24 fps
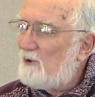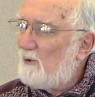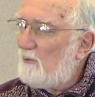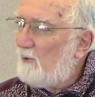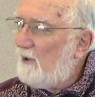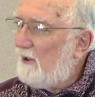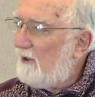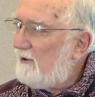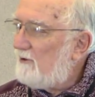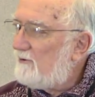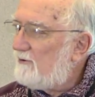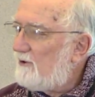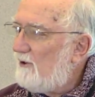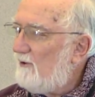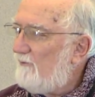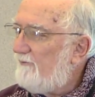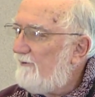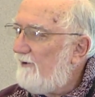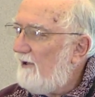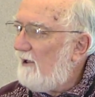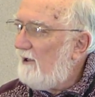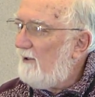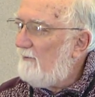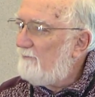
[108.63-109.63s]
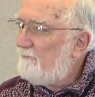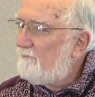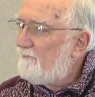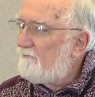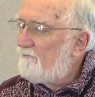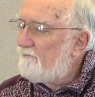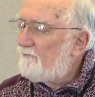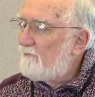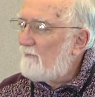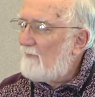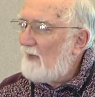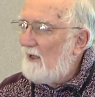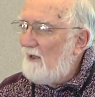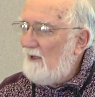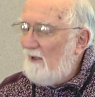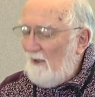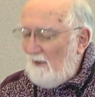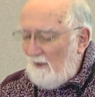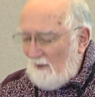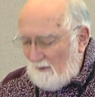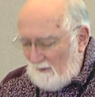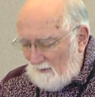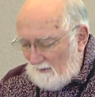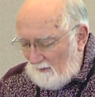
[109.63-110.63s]
to work so far.
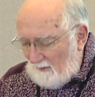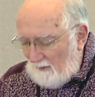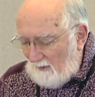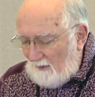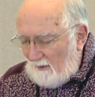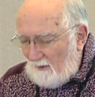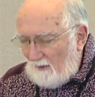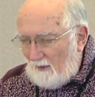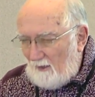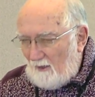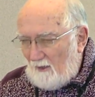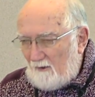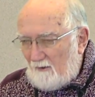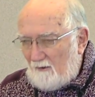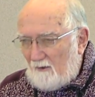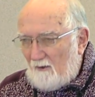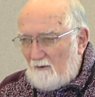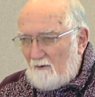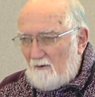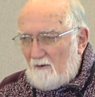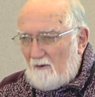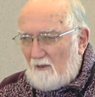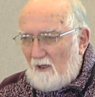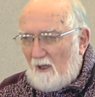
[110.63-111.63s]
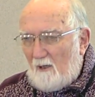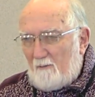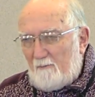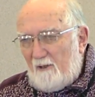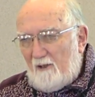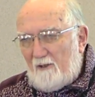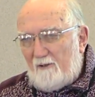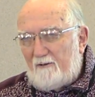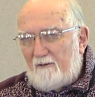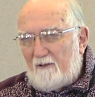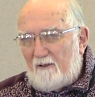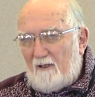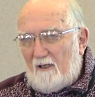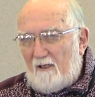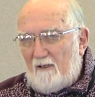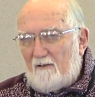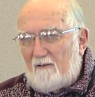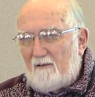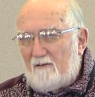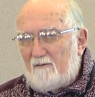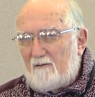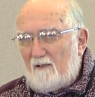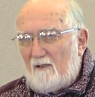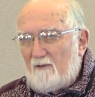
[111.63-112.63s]
And I'm here today
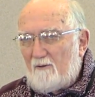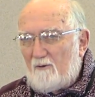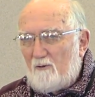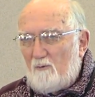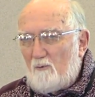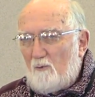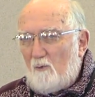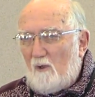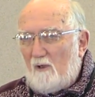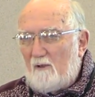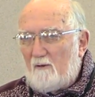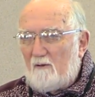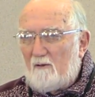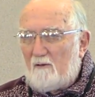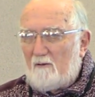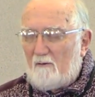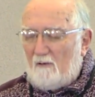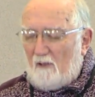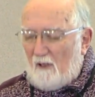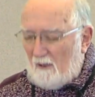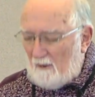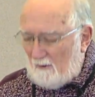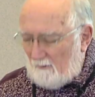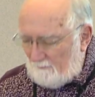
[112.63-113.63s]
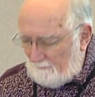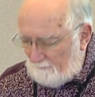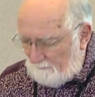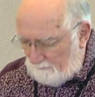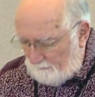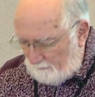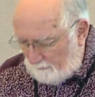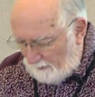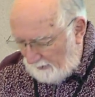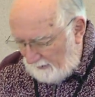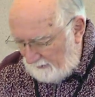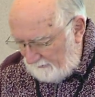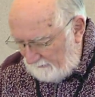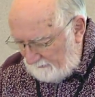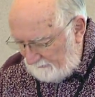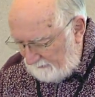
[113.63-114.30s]
to tell you what Brian